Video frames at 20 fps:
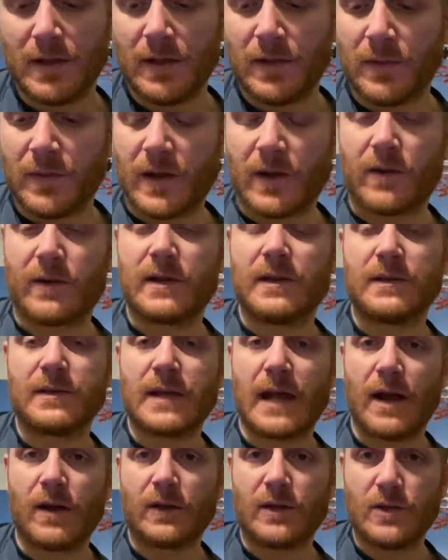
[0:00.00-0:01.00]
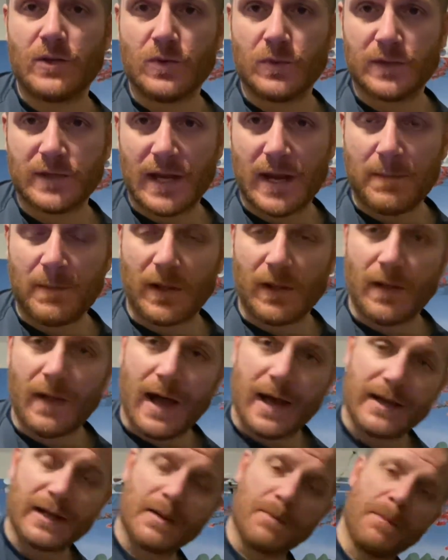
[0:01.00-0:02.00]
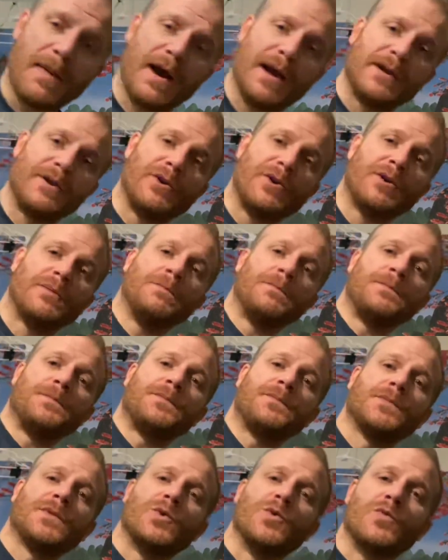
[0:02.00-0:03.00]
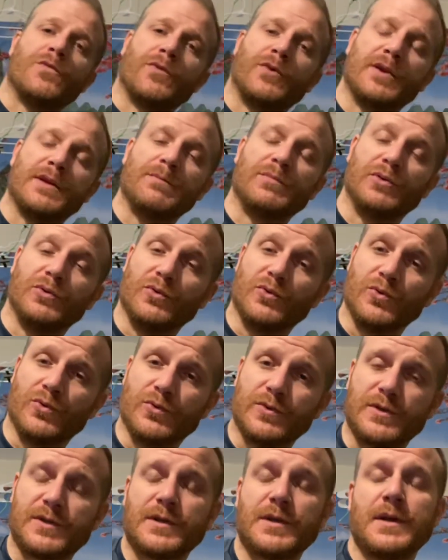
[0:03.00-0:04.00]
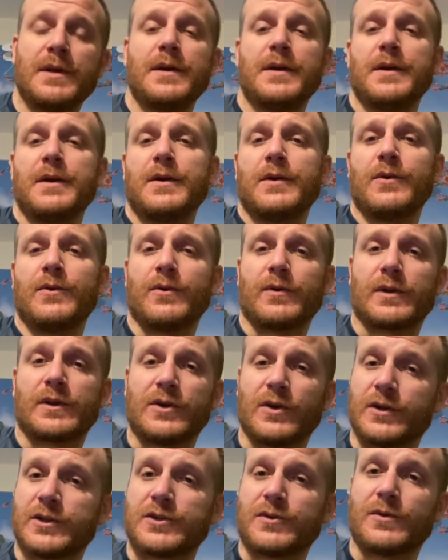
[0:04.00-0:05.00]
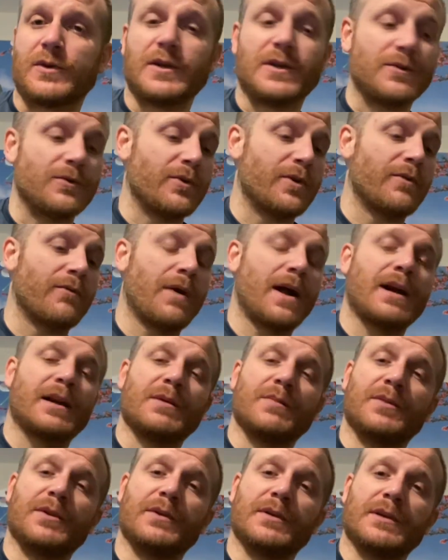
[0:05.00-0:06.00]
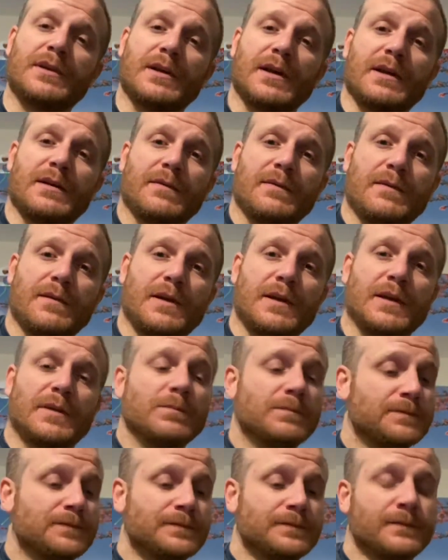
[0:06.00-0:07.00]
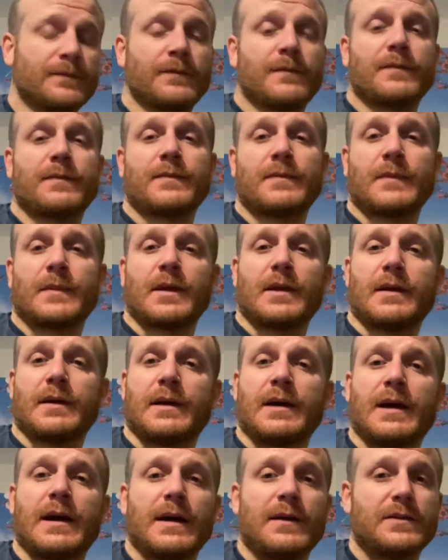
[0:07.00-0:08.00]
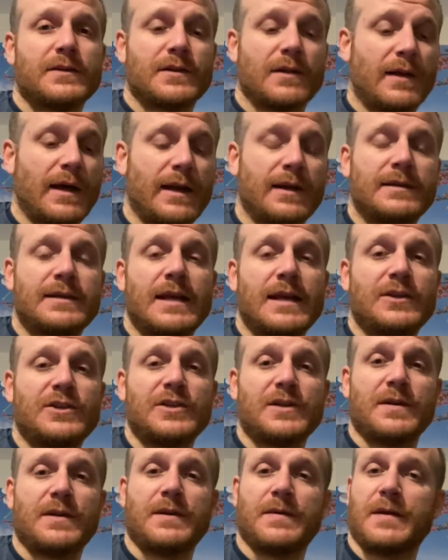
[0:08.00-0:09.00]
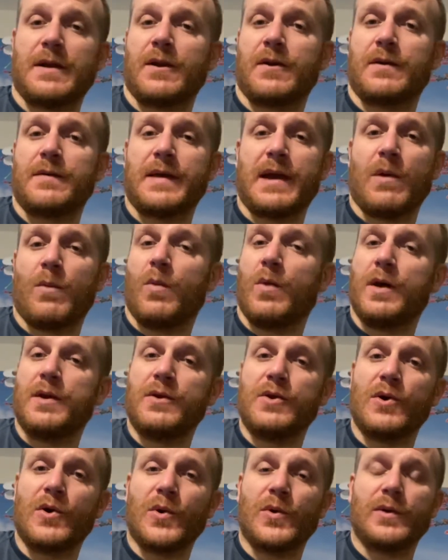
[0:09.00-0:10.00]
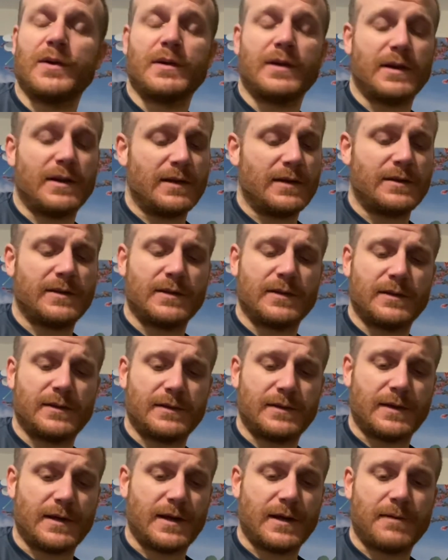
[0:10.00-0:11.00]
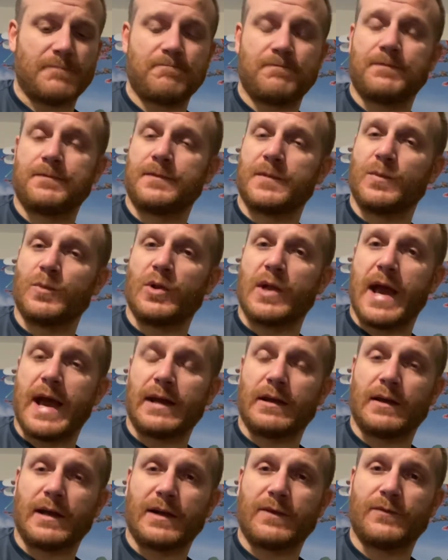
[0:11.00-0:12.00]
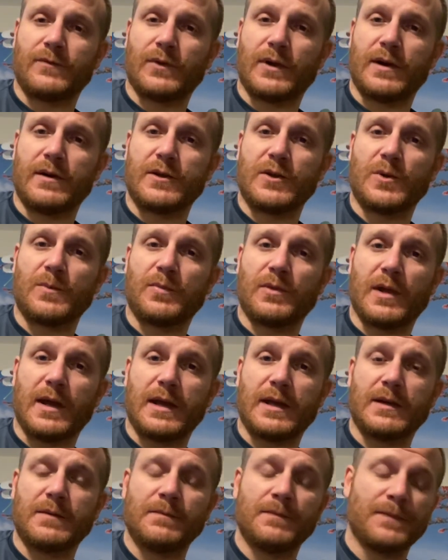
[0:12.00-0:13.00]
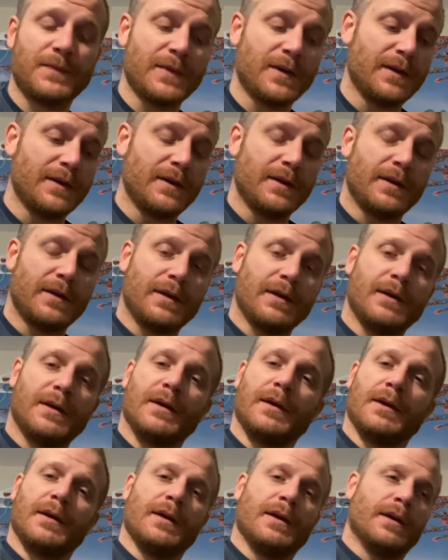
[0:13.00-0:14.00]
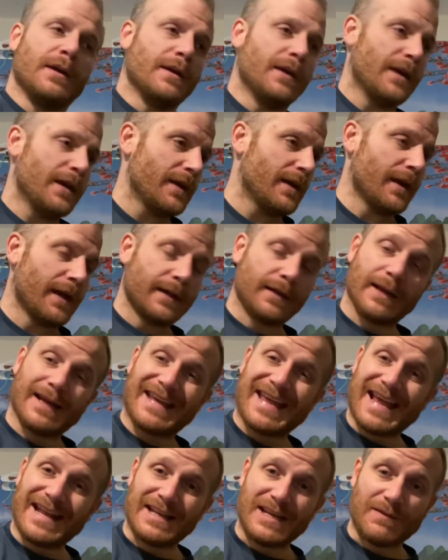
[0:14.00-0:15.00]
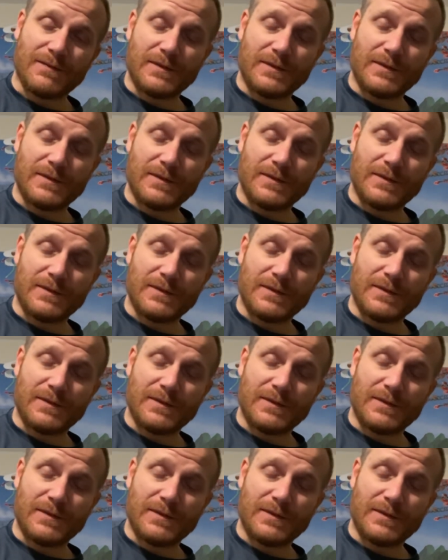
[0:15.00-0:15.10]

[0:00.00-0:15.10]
there is how to use a melodic minor over a blues or a country or a rockabilly kind of thing. There's a lot of tension in there in that one note, and it just will add a lot of flair to your playing. And like any of